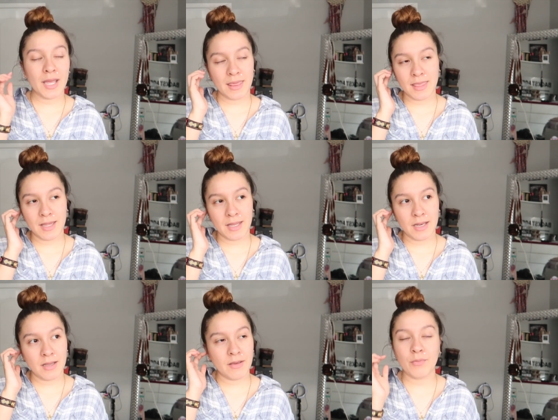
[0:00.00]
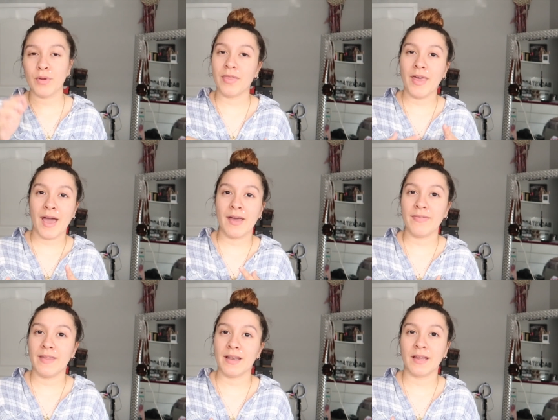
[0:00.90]
And then with
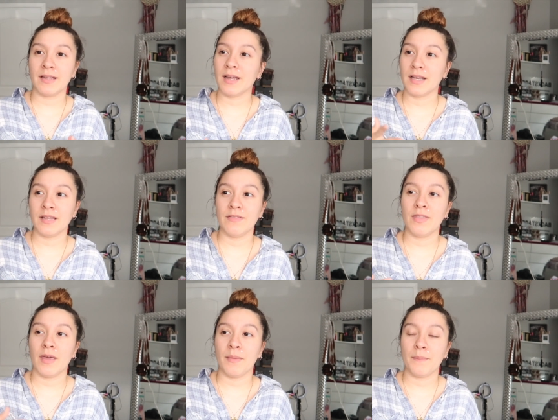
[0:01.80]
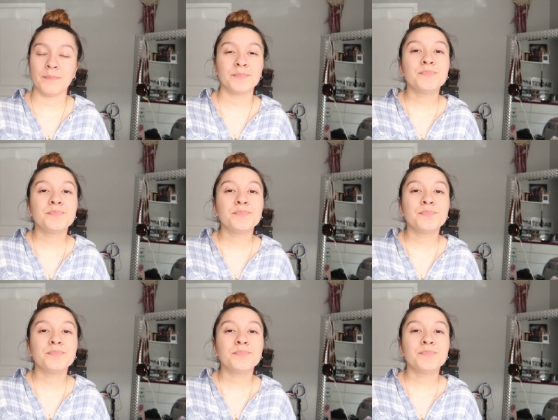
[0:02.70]
that, then I kind of give them,